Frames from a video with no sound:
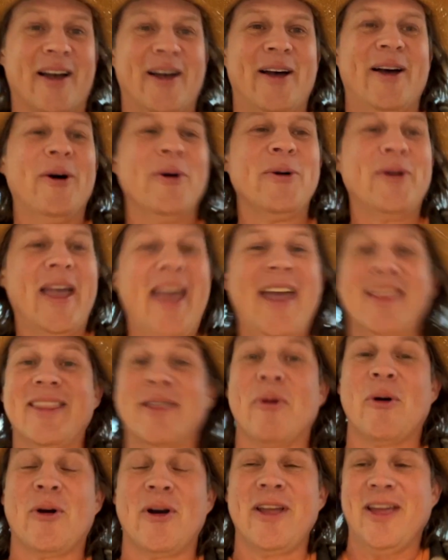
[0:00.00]
Okay,
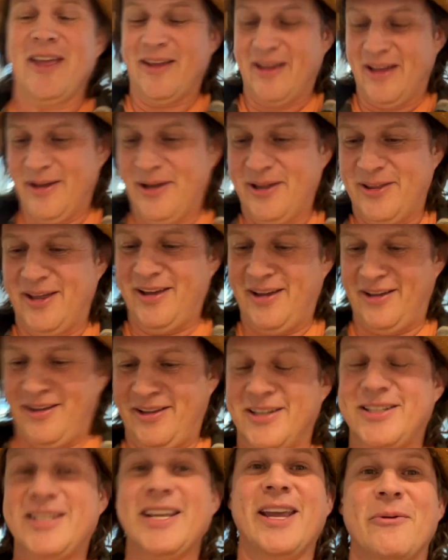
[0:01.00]

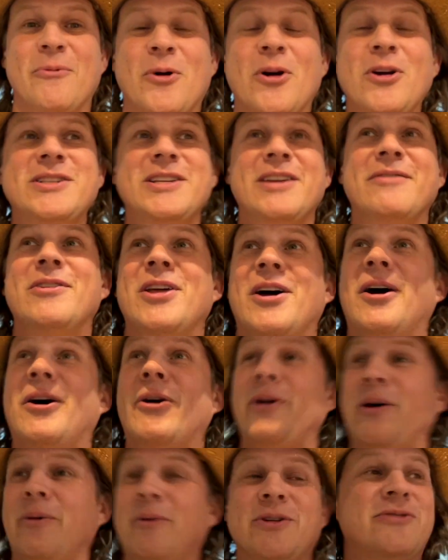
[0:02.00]
the ticket worked even
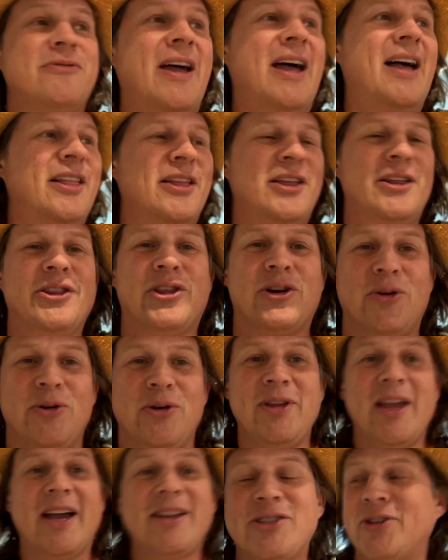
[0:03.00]
though it was valid
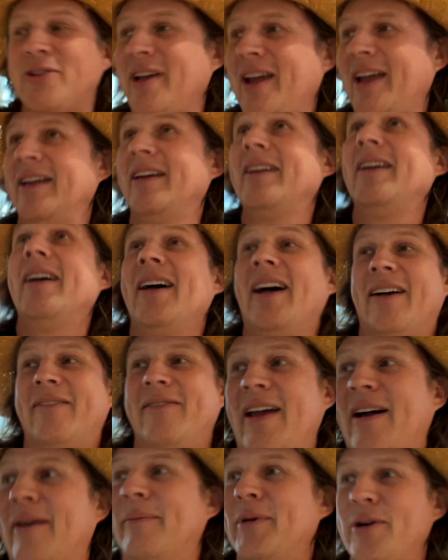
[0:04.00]
through yesterday. I've
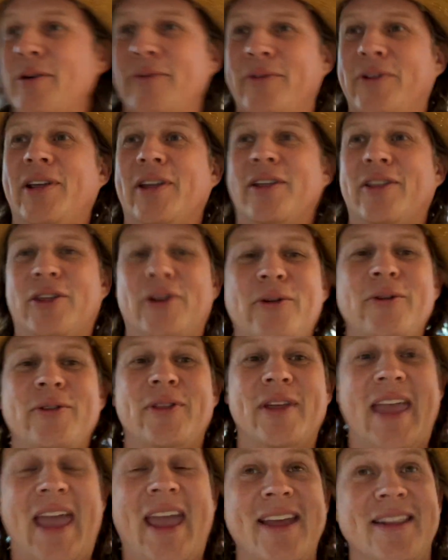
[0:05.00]
now moved through
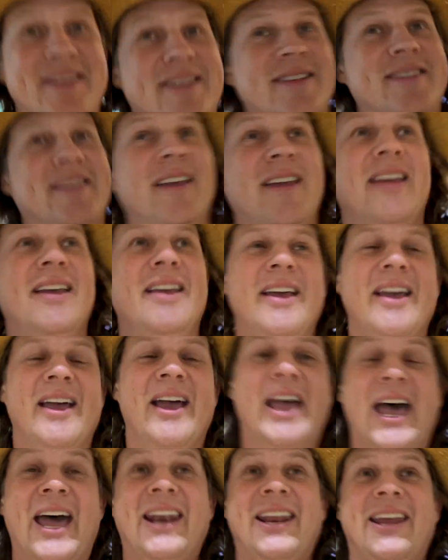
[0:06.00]
the gates,
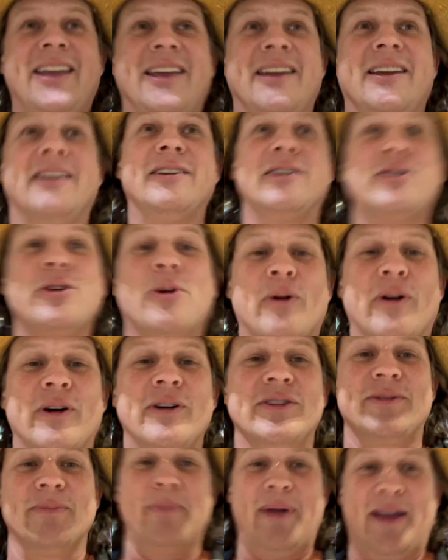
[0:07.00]
heading
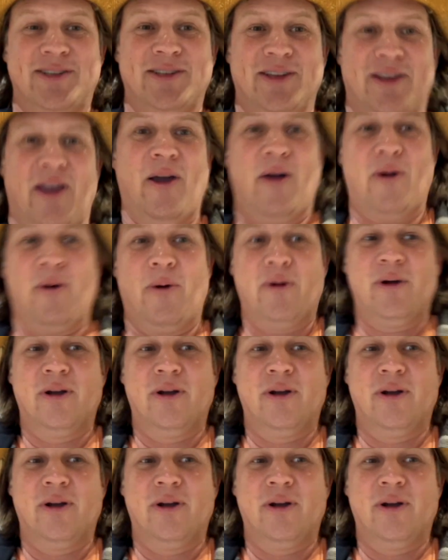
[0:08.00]
towards Mexico.